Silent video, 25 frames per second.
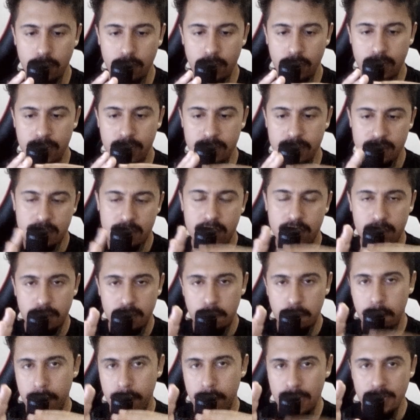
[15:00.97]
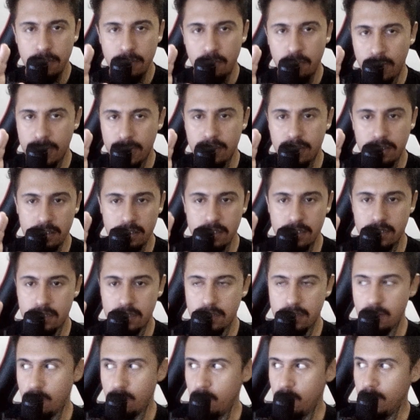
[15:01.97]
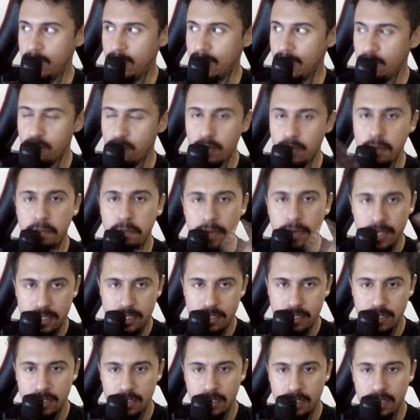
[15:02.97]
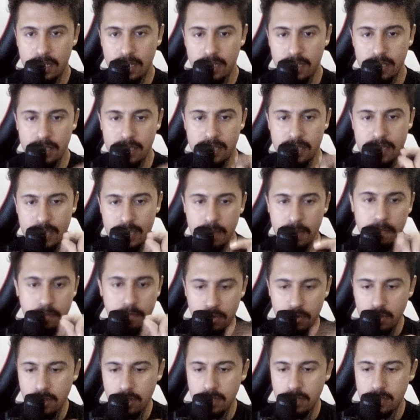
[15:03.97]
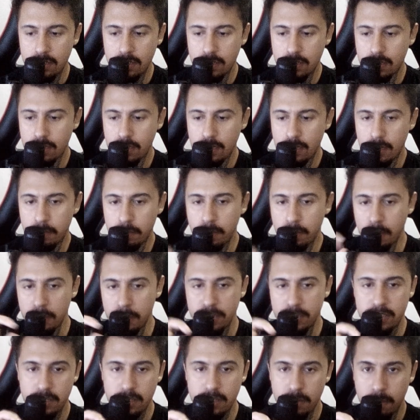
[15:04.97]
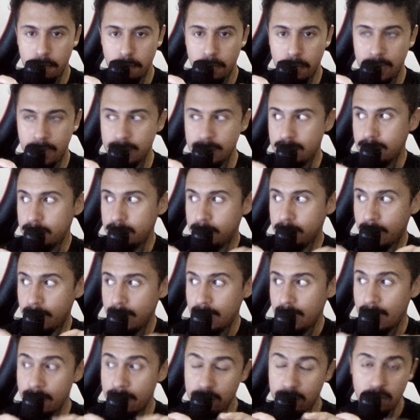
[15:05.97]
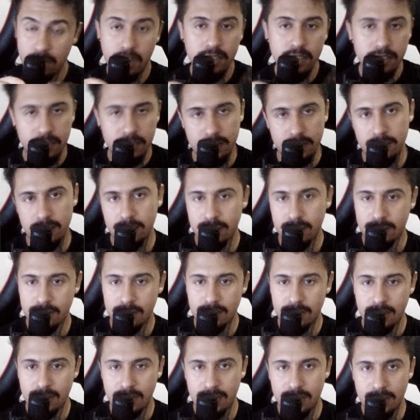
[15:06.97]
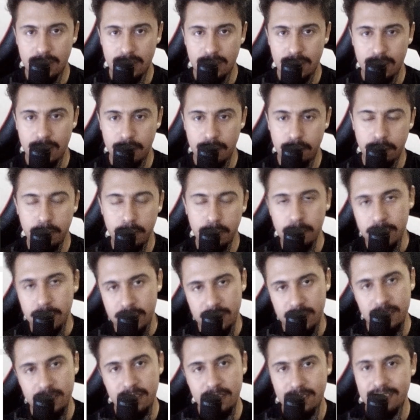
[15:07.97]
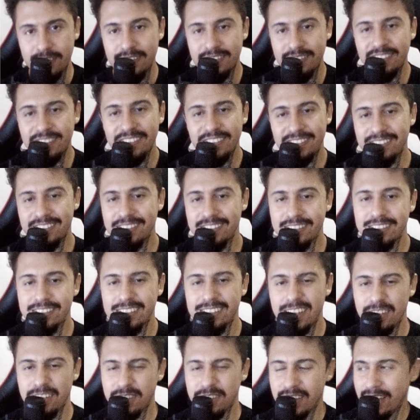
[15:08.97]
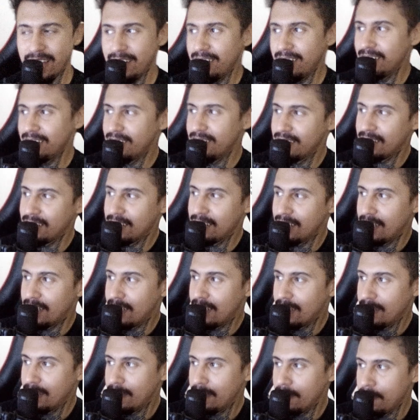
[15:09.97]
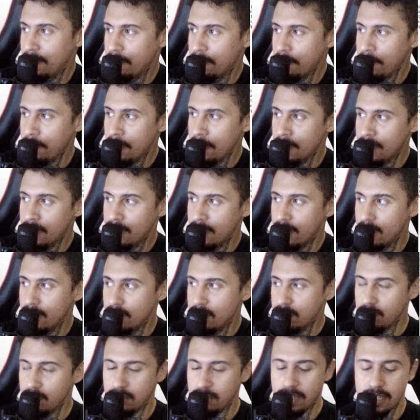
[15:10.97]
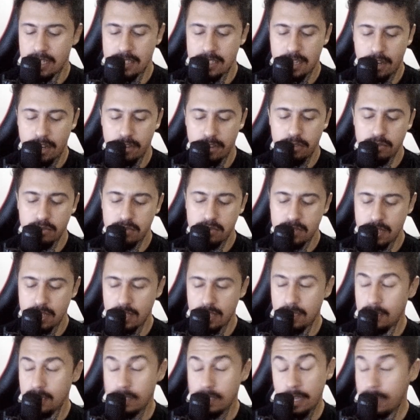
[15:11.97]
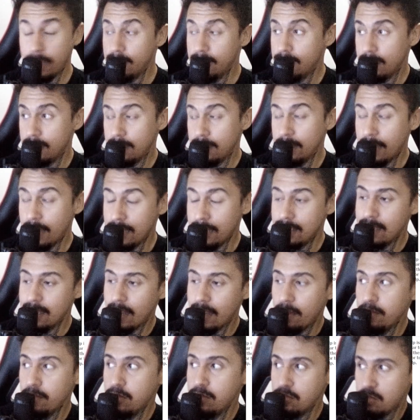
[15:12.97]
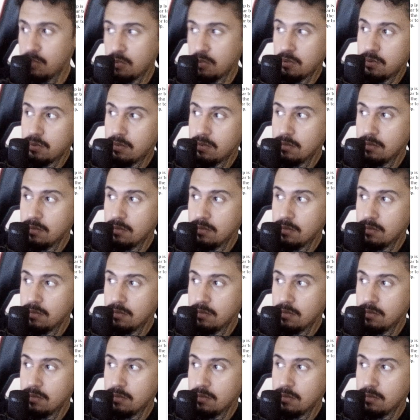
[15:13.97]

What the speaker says: insert many records, we can repeat the same book published but by another publisher. Can you get it? So that's how you say, that's how you do,